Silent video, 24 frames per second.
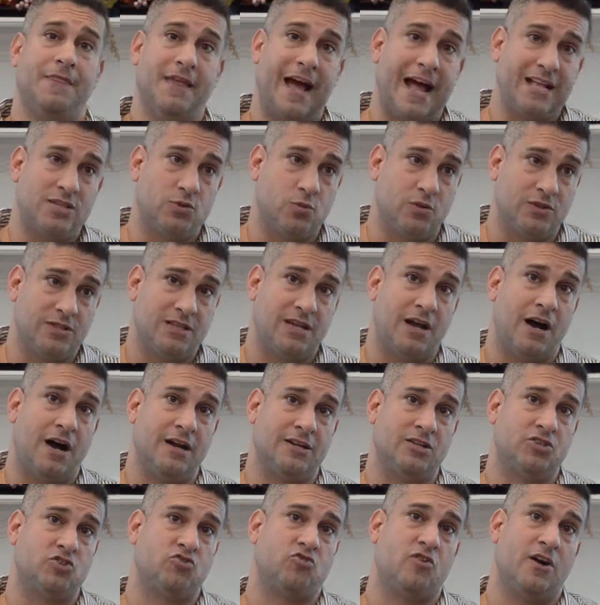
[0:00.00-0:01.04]
That's what God
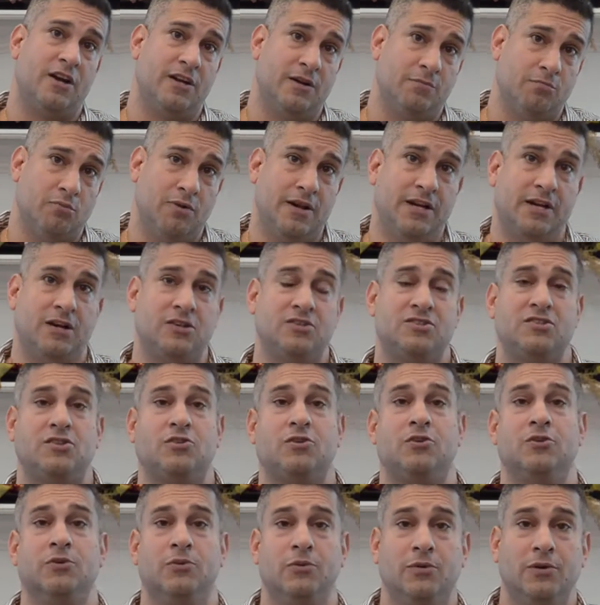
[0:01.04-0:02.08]
is trying to bring us
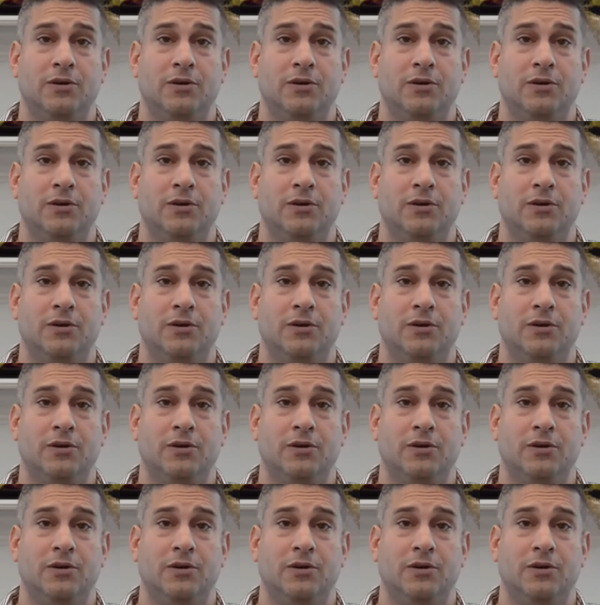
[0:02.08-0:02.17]
through.